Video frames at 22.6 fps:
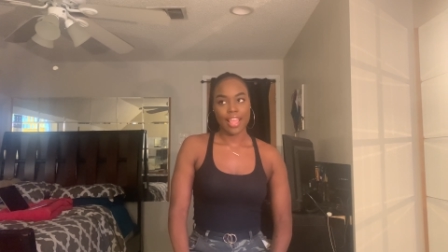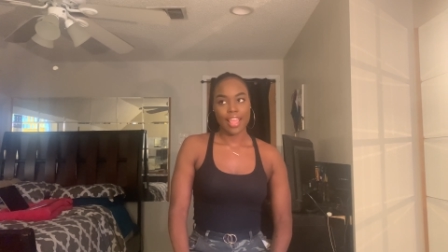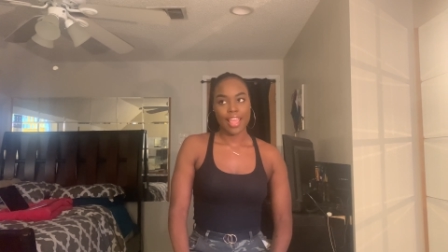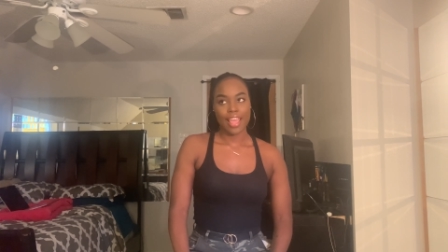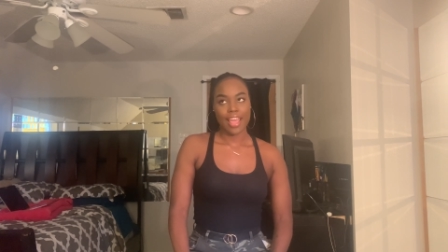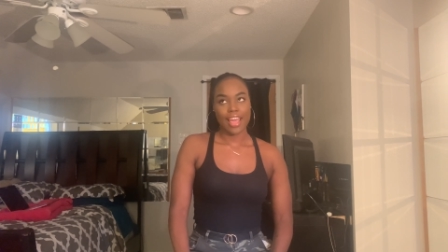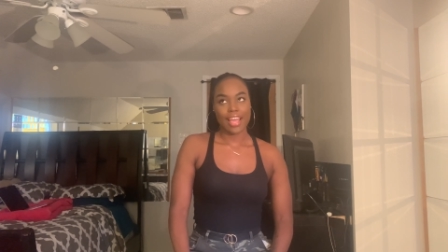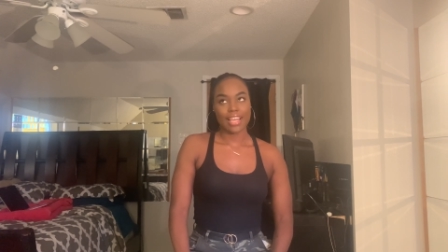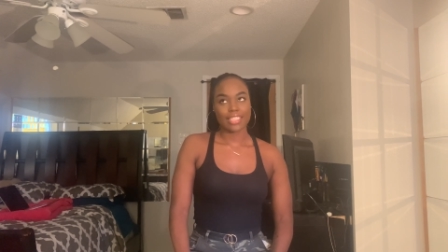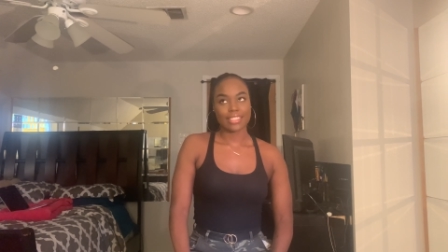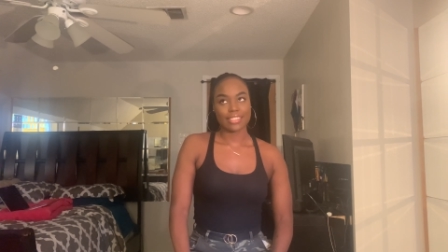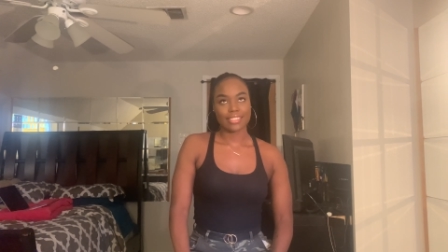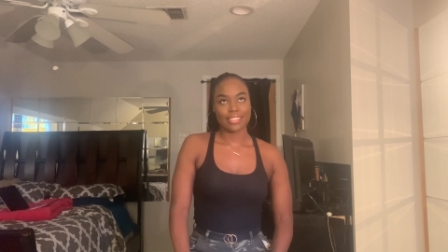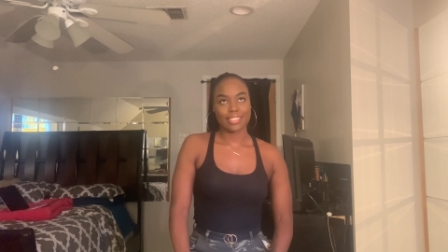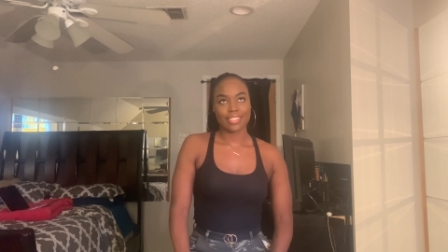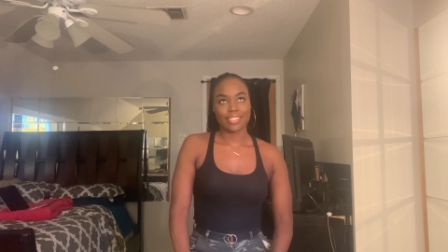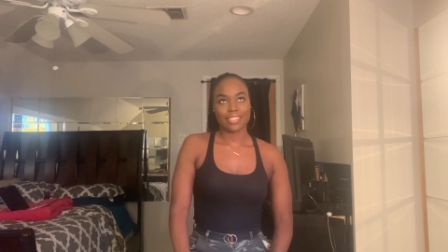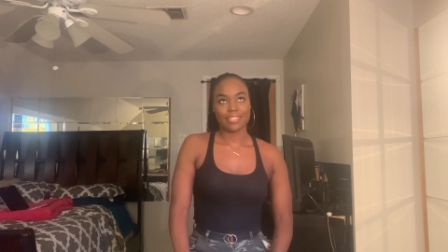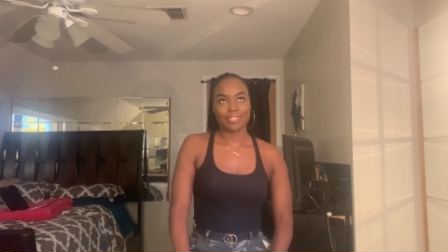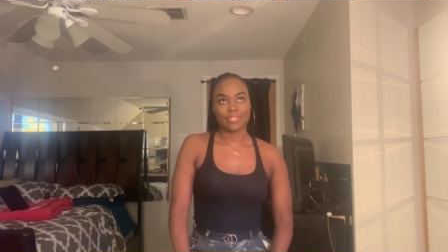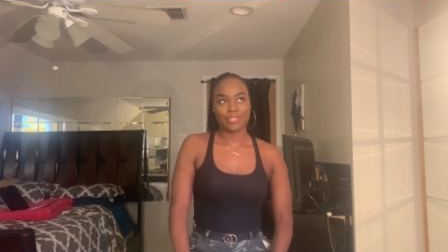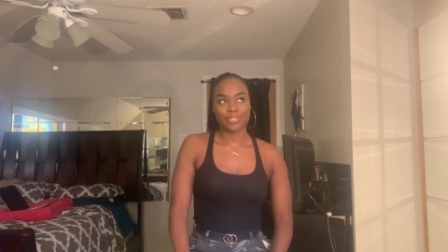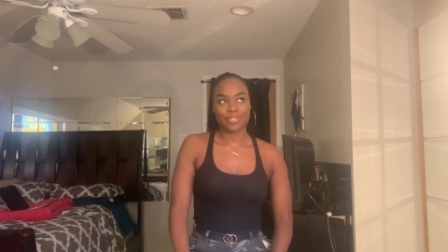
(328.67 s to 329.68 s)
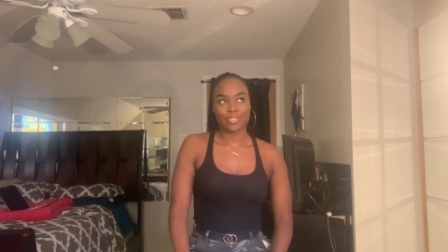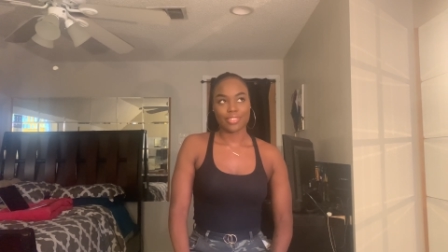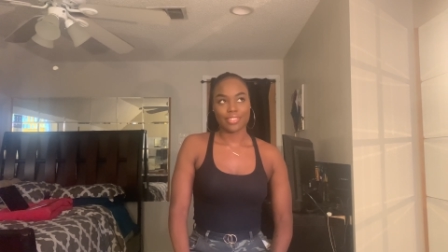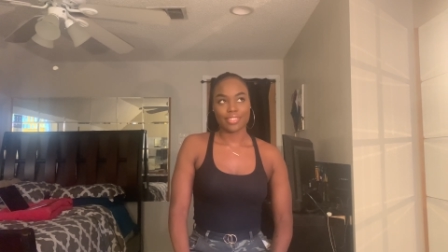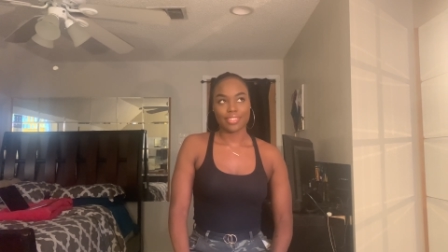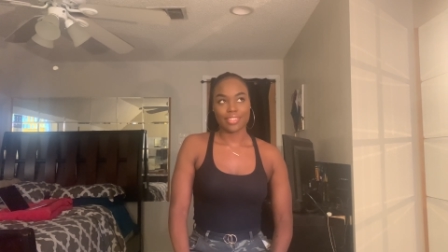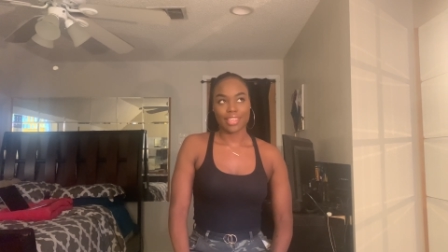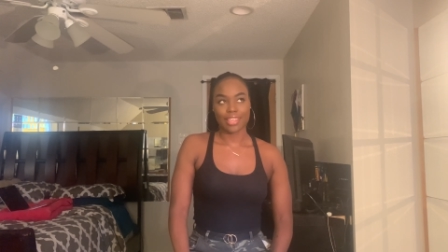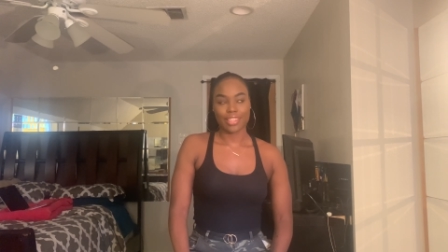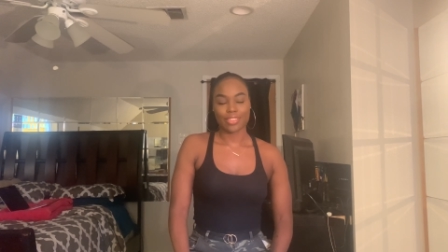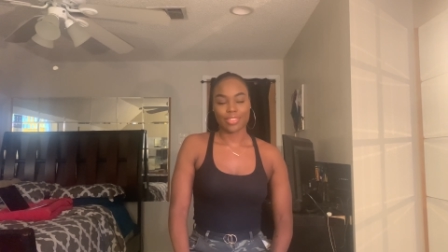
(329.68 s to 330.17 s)
I studied
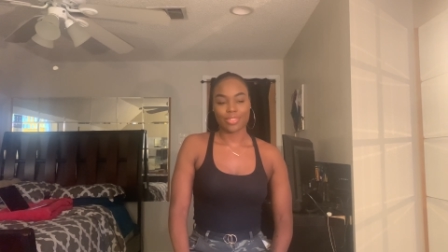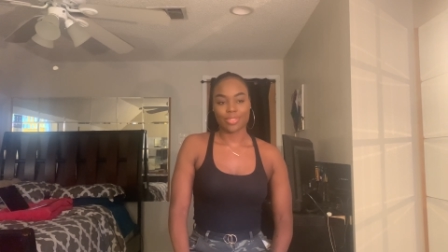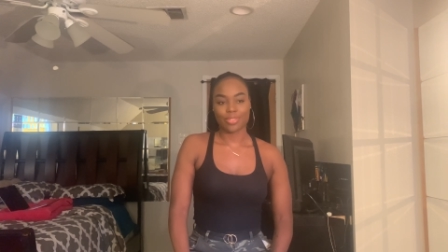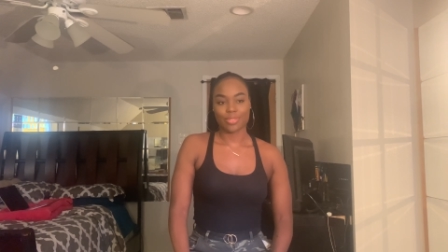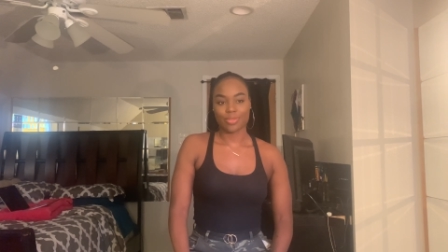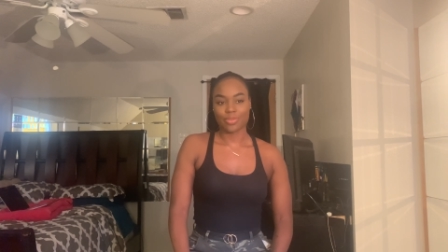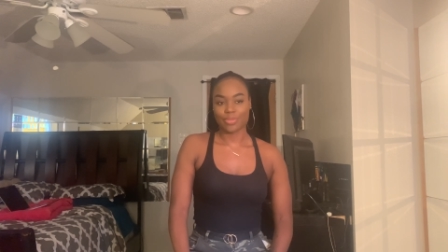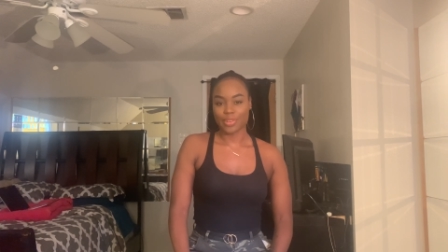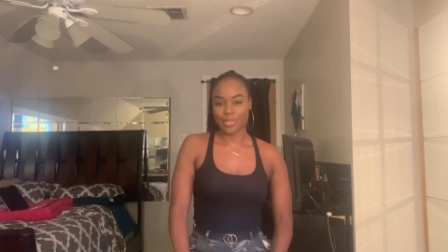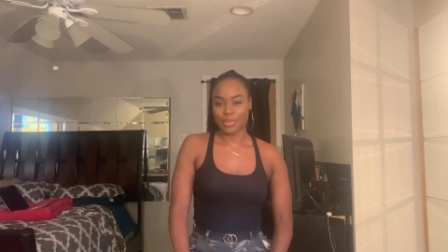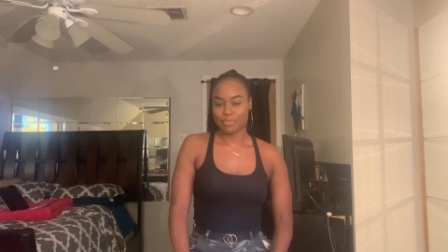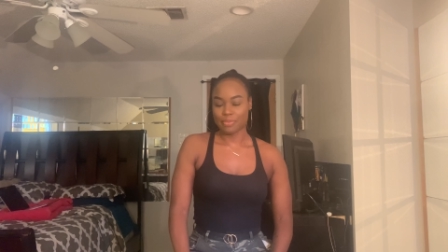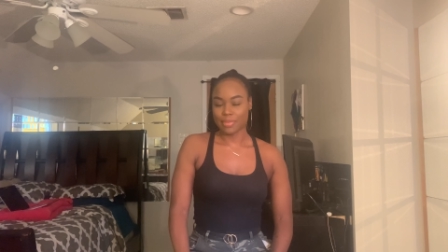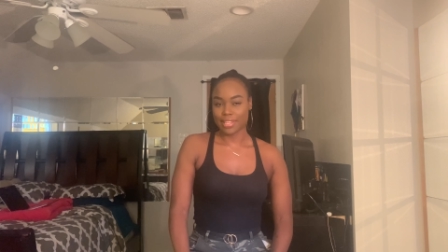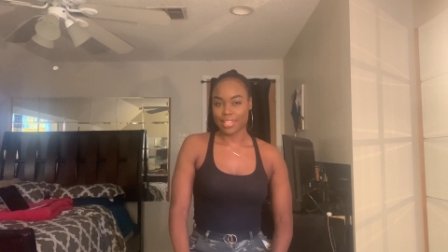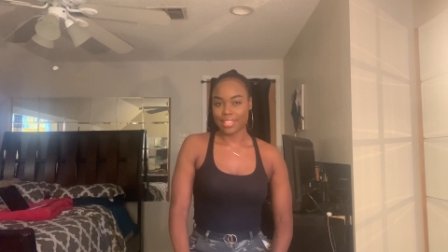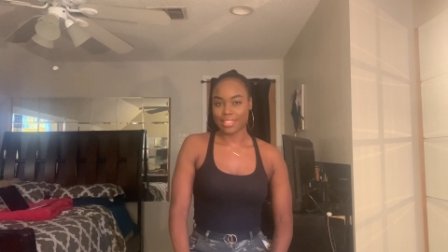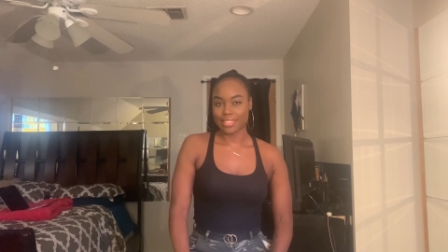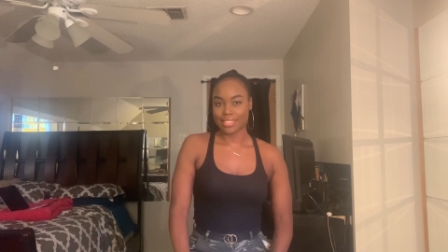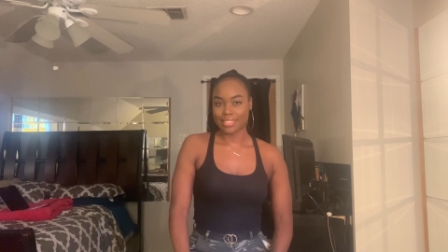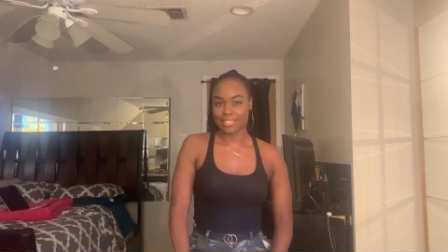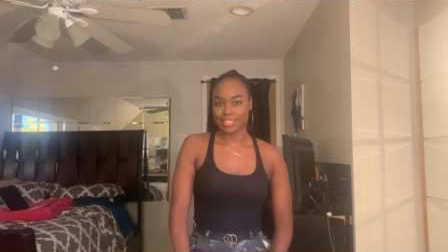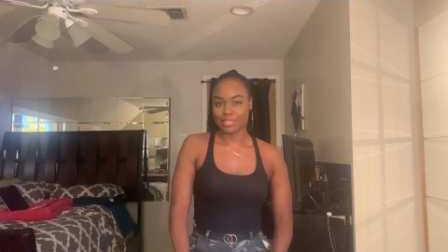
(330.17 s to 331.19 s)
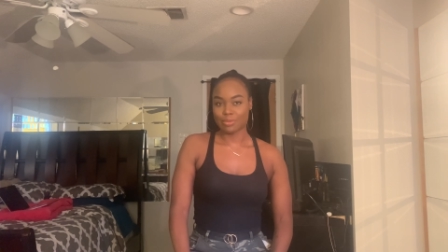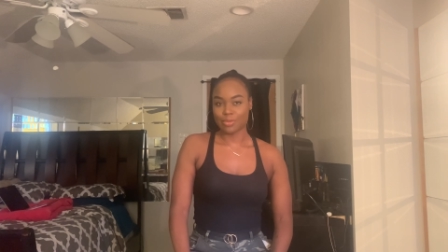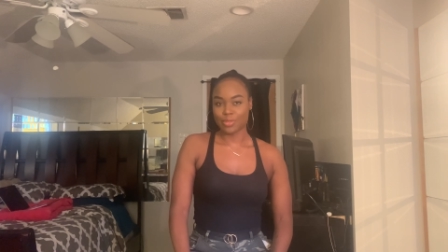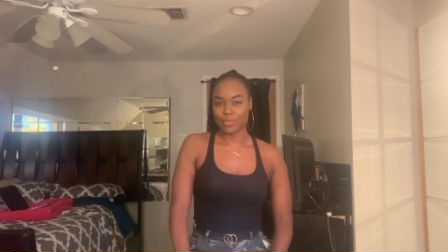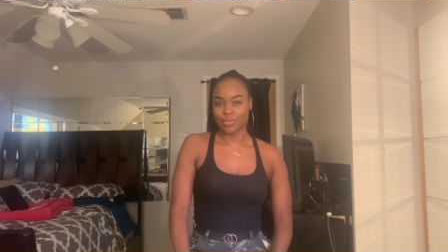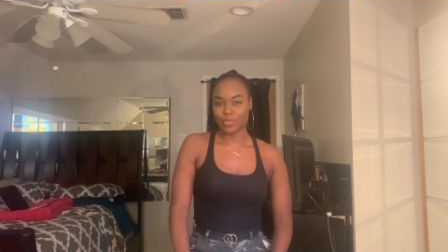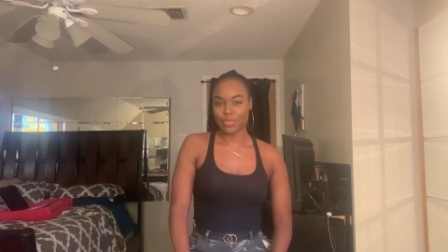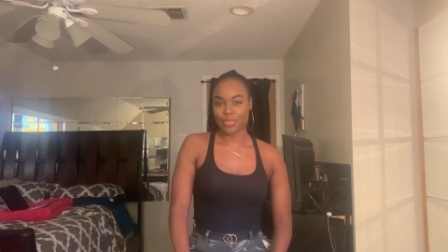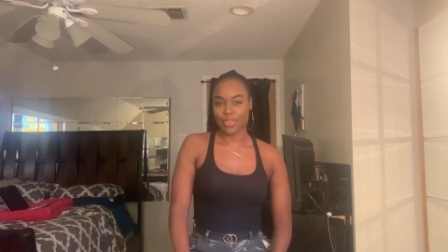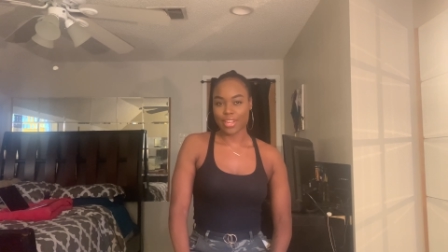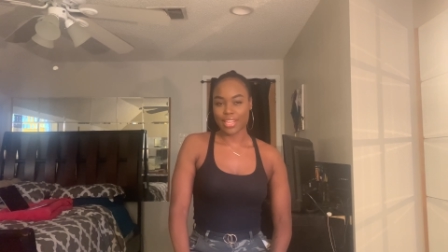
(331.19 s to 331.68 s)
for like 3 months
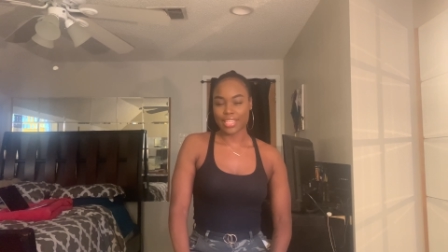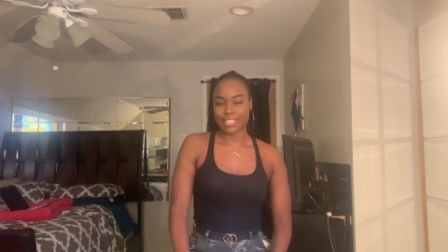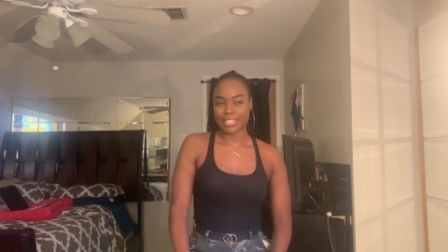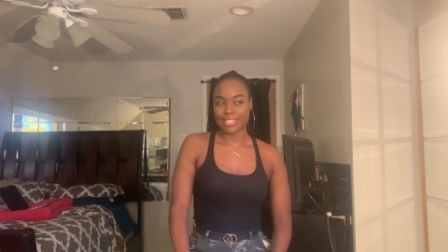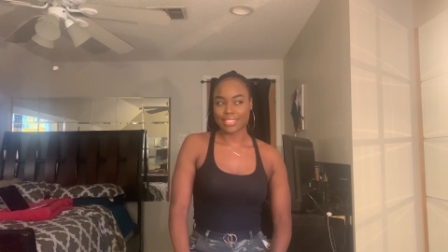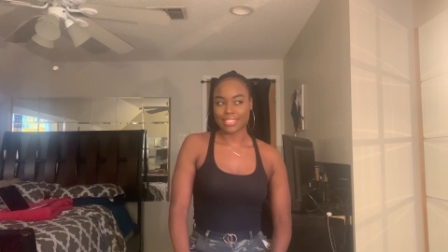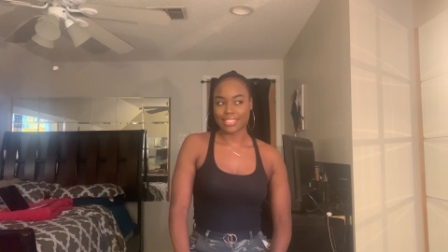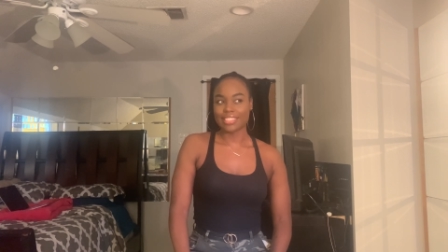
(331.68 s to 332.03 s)
before I